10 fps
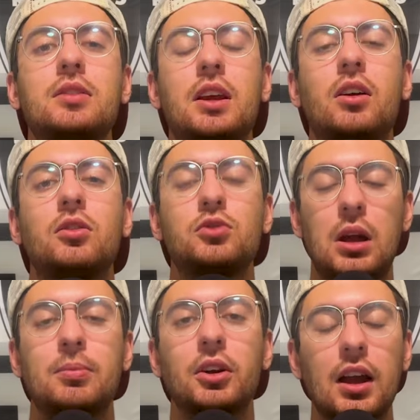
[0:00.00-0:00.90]
out there,
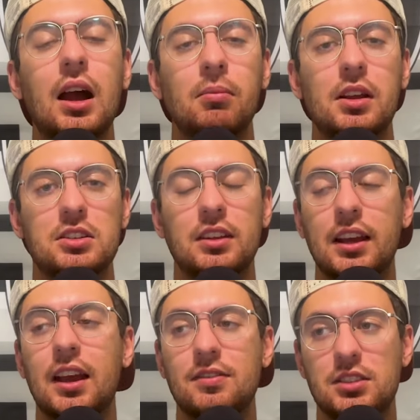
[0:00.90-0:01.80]
drop your comments. And
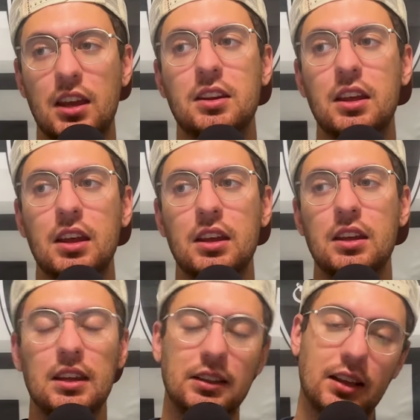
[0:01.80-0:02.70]
like I've said
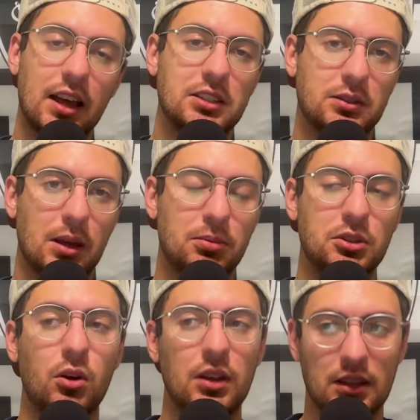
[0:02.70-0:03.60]
in the last
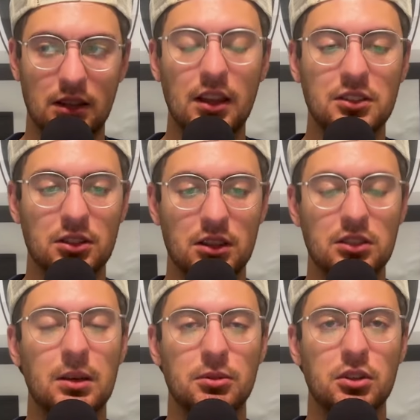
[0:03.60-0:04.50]
episode and in
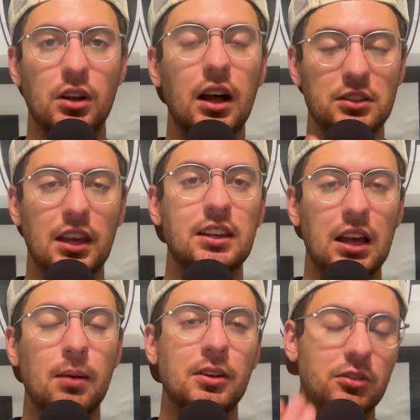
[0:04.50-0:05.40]
this episode, I'll
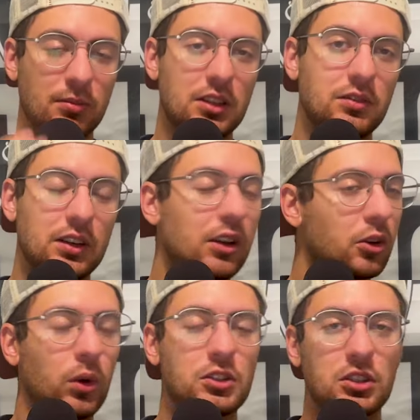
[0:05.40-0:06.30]
take comments from this
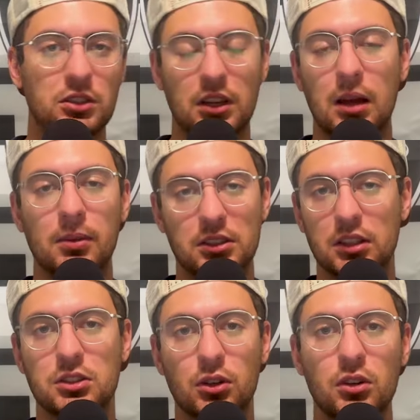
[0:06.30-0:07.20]
video, questions, comments,
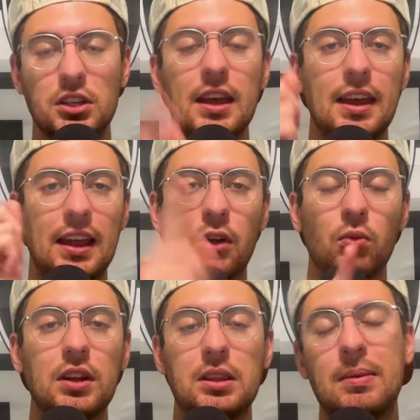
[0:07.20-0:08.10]
concerns, and
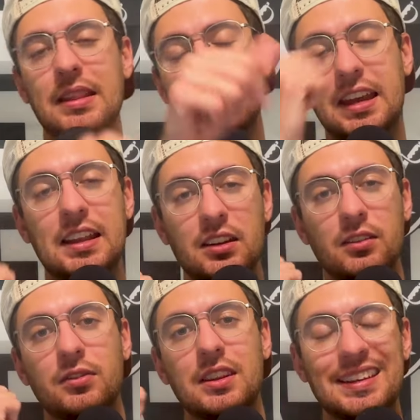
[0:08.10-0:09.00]
I'll read them at the end
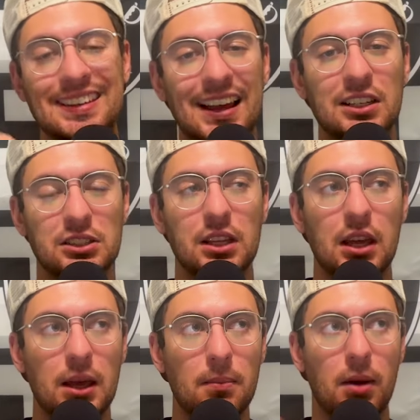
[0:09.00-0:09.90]
of the next
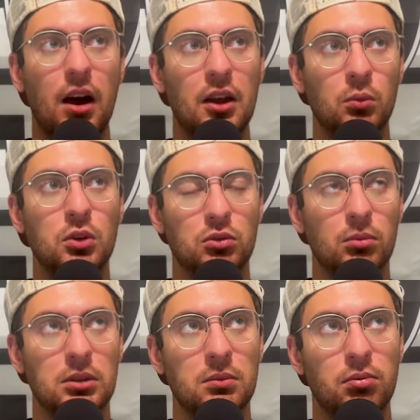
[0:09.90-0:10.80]
pod, which
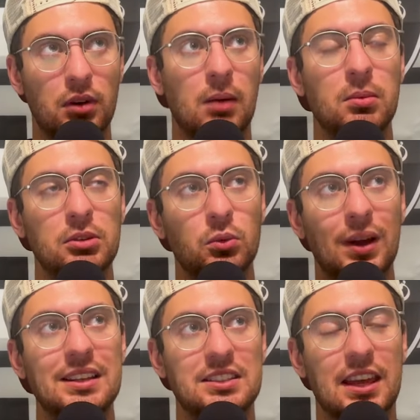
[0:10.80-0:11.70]
will be probably
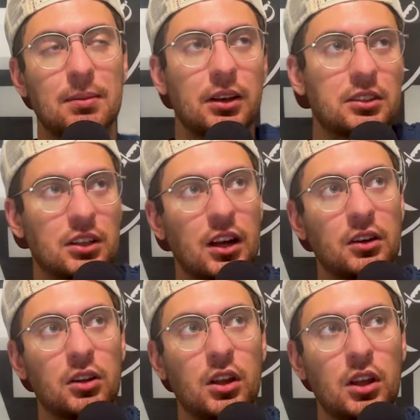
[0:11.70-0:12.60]
Wednesday, because
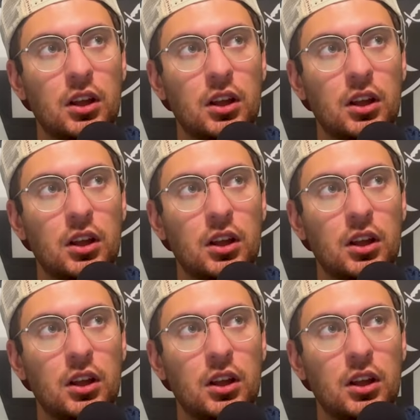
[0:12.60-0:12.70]
on